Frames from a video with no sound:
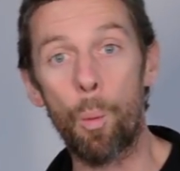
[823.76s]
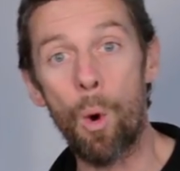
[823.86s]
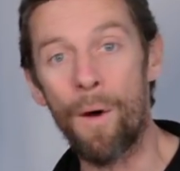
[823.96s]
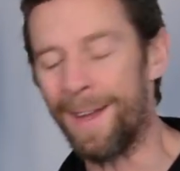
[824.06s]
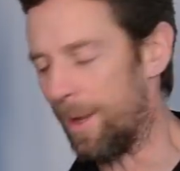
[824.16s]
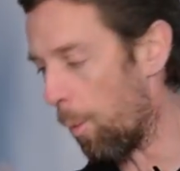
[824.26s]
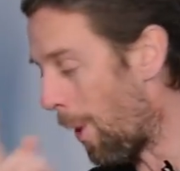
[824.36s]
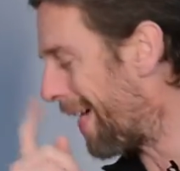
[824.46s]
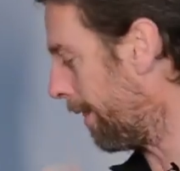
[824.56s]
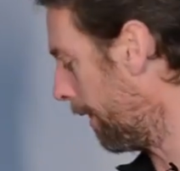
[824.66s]
Why?
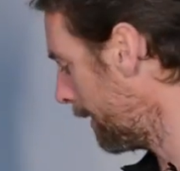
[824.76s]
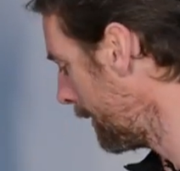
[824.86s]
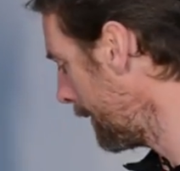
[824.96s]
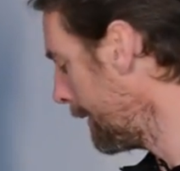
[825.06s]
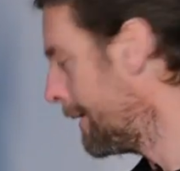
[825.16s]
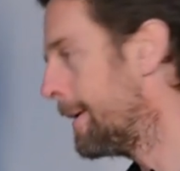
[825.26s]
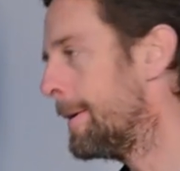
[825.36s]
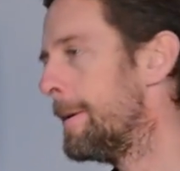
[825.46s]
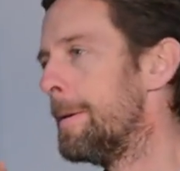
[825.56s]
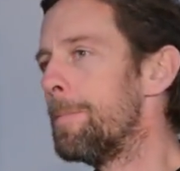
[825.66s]
Well,
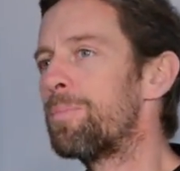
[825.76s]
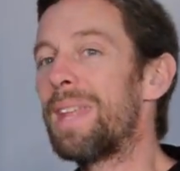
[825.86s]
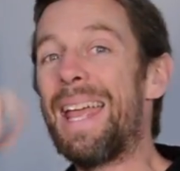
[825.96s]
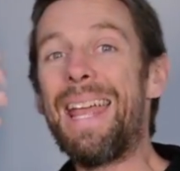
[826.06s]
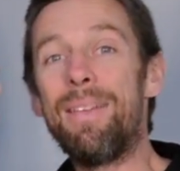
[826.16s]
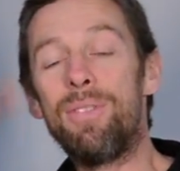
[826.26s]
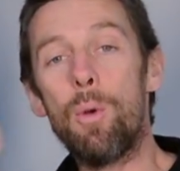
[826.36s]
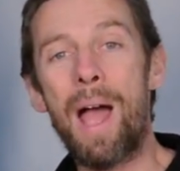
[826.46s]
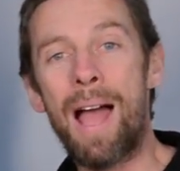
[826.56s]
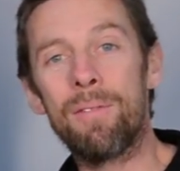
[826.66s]
if
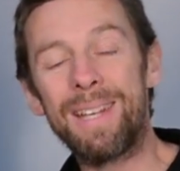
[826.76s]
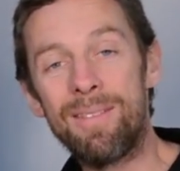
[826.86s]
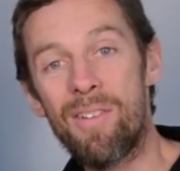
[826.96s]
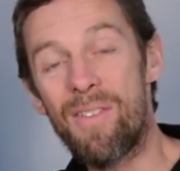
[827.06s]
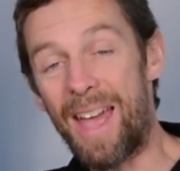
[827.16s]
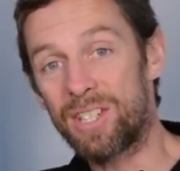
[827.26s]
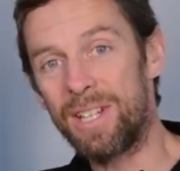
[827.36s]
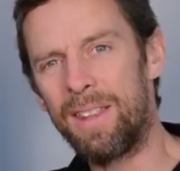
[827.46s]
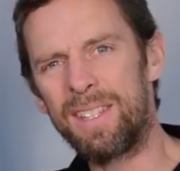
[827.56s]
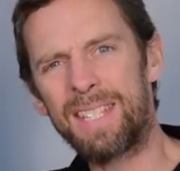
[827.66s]
you have an
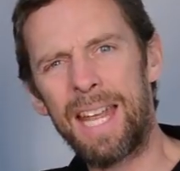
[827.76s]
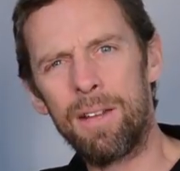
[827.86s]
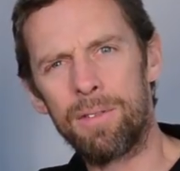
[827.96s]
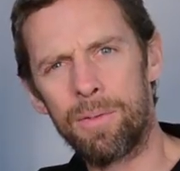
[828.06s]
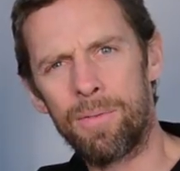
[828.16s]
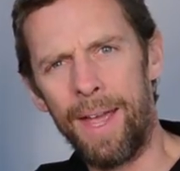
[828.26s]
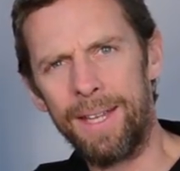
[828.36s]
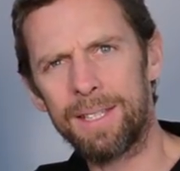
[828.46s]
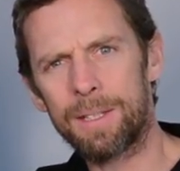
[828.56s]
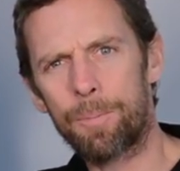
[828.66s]
infection in the skin of the
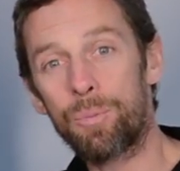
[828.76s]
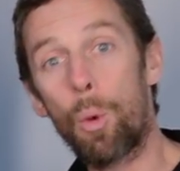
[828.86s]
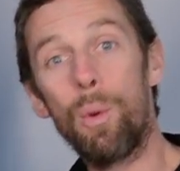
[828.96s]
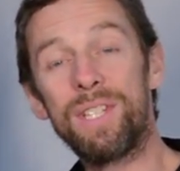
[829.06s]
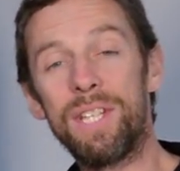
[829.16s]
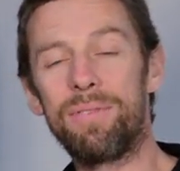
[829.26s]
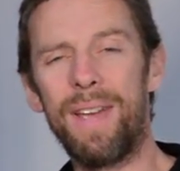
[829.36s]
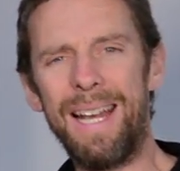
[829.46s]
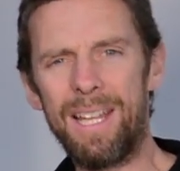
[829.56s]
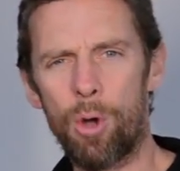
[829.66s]
face, which is
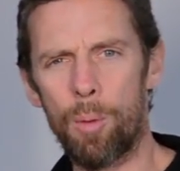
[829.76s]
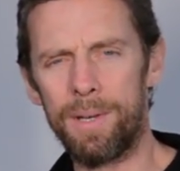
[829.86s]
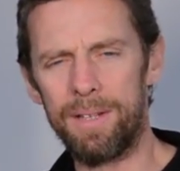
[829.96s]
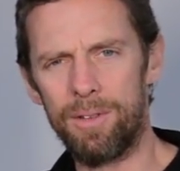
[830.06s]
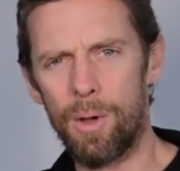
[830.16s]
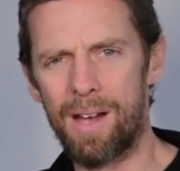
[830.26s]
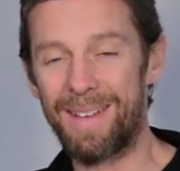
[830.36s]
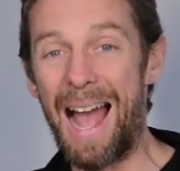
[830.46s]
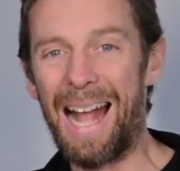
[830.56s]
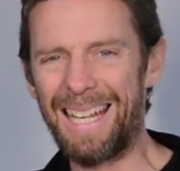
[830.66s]
fairly common if you have
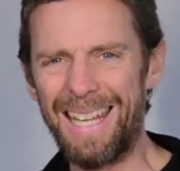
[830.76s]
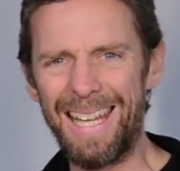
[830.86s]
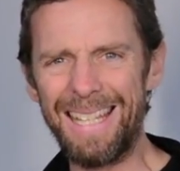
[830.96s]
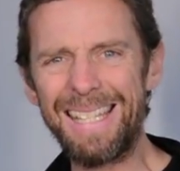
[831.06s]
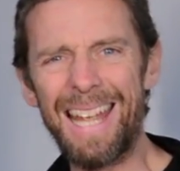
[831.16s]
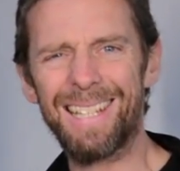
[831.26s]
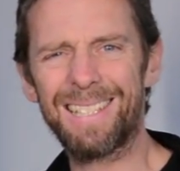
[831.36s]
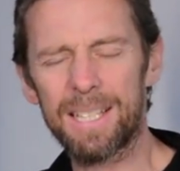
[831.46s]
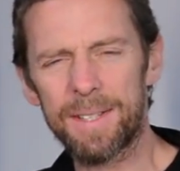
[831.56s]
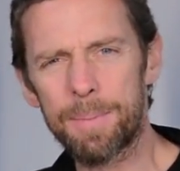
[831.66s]
acne,
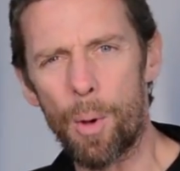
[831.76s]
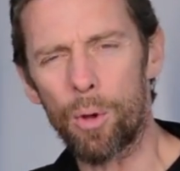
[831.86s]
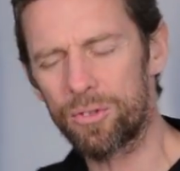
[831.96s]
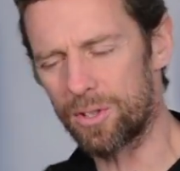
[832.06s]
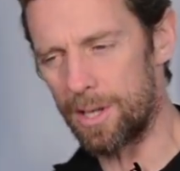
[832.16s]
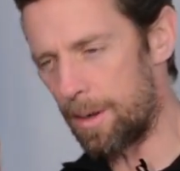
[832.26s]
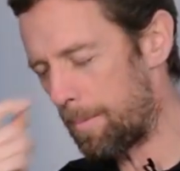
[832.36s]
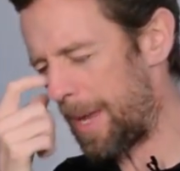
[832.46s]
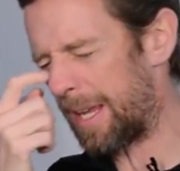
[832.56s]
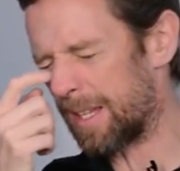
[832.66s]
zits, spots, and you
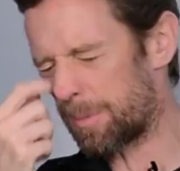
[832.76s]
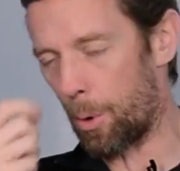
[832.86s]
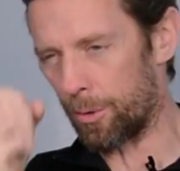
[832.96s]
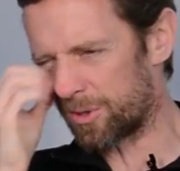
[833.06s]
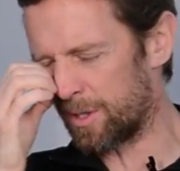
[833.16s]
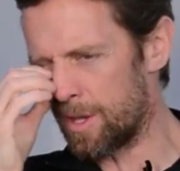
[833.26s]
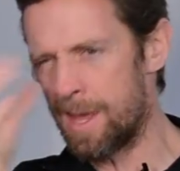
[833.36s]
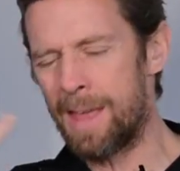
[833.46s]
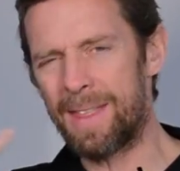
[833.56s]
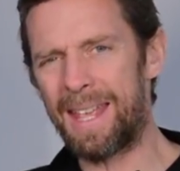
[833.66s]
pick your spots and
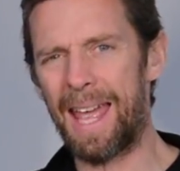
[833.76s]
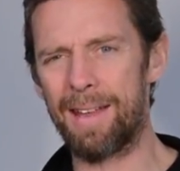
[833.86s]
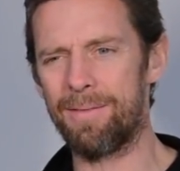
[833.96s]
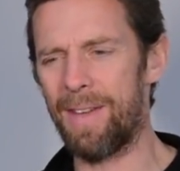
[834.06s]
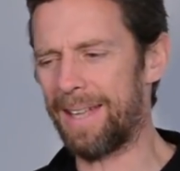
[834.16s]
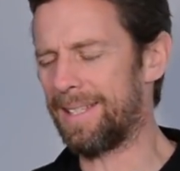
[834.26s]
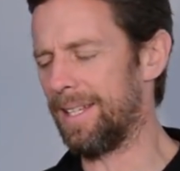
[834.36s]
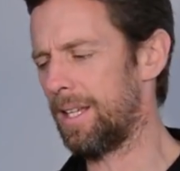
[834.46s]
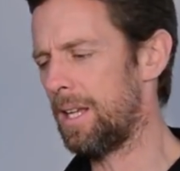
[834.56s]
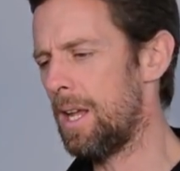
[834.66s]
they get infected.